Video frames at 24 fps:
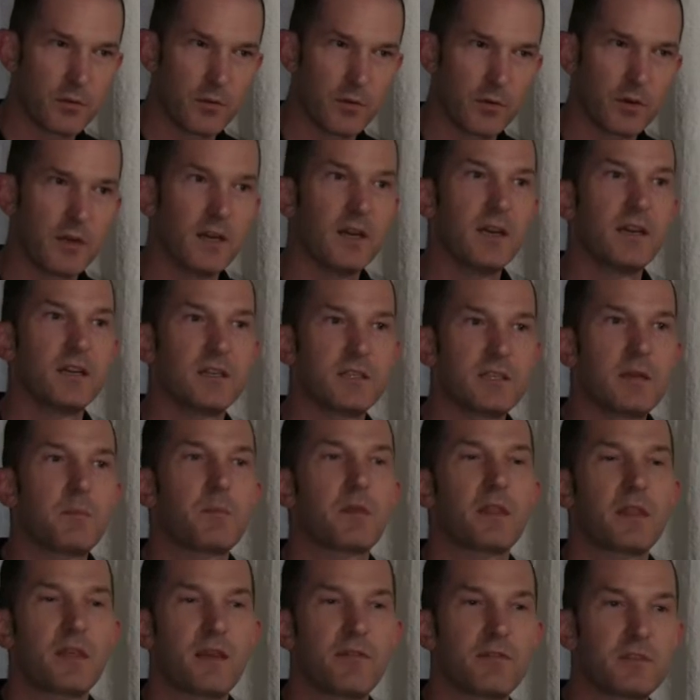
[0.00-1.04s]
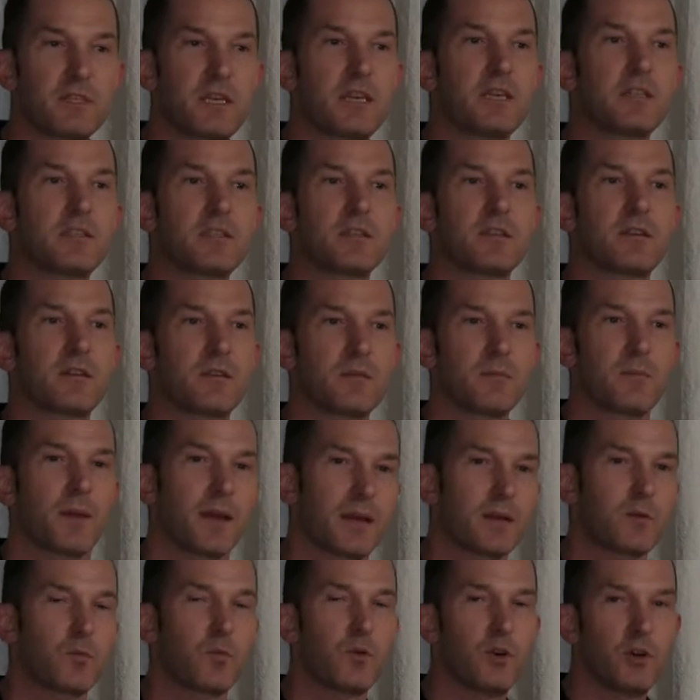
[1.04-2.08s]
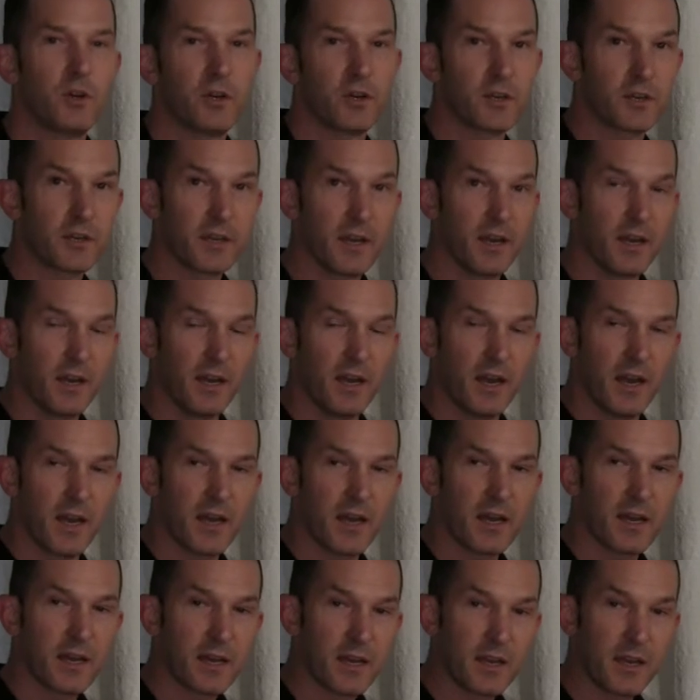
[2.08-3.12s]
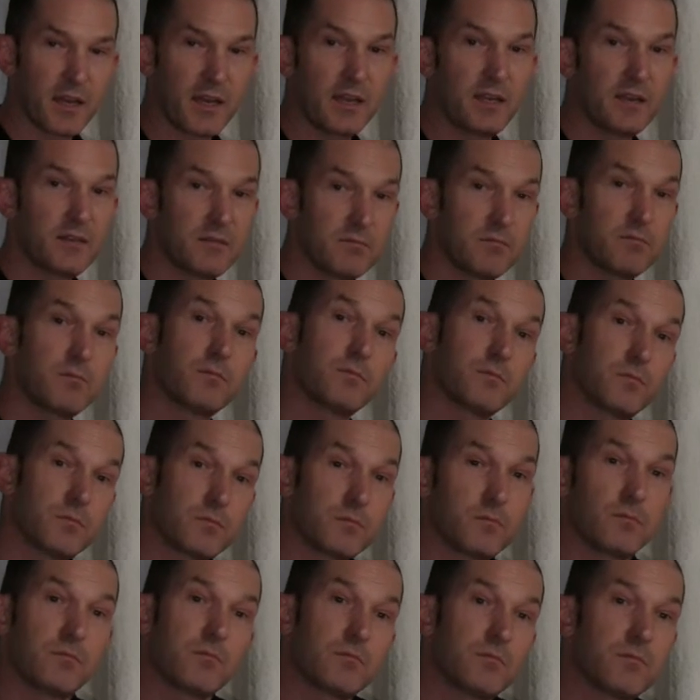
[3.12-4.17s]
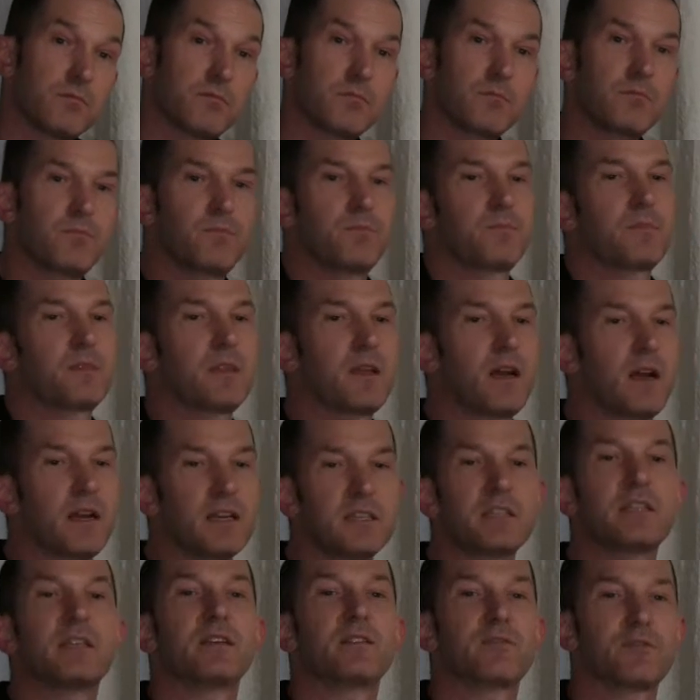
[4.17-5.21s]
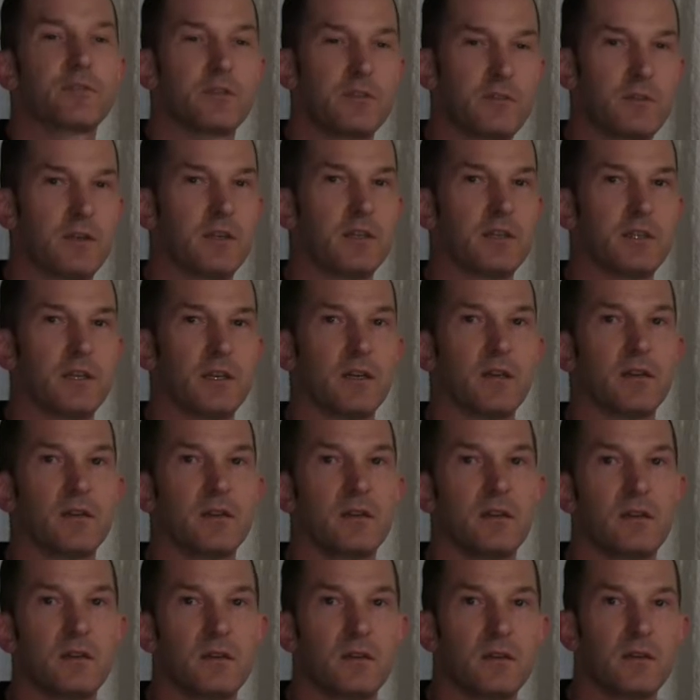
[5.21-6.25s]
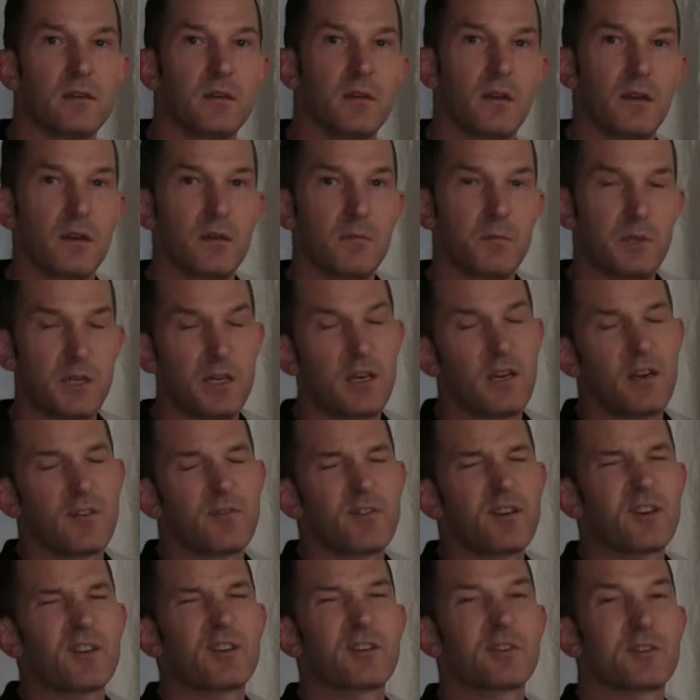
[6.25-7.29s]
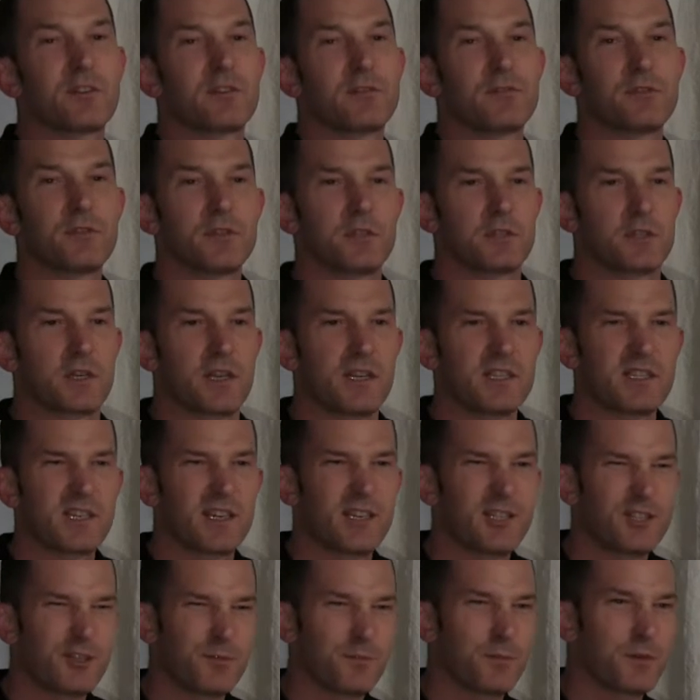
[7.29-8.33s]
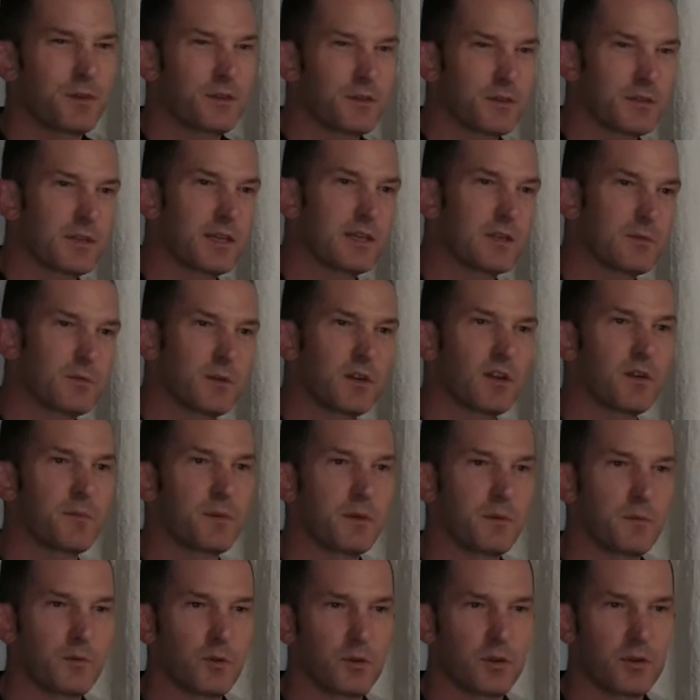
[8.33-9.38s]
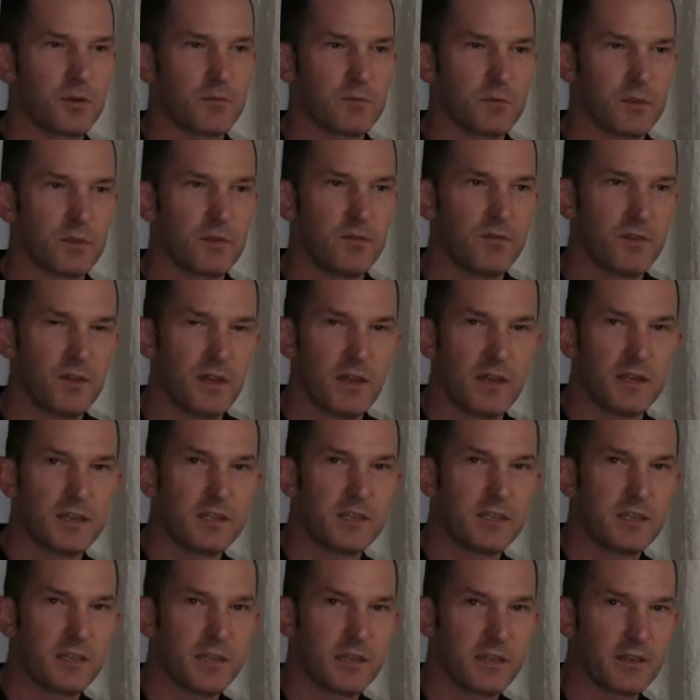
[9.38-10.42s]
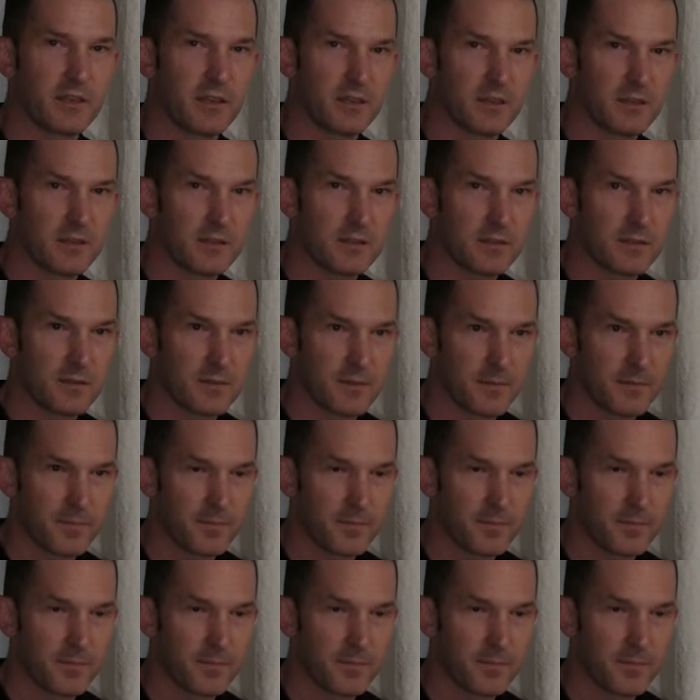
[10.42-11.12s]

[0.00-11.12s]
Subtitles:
or something they've tested and made work in IT infrastructure. Particular focus on virtualization because that's what I've been working with for the last 10 years.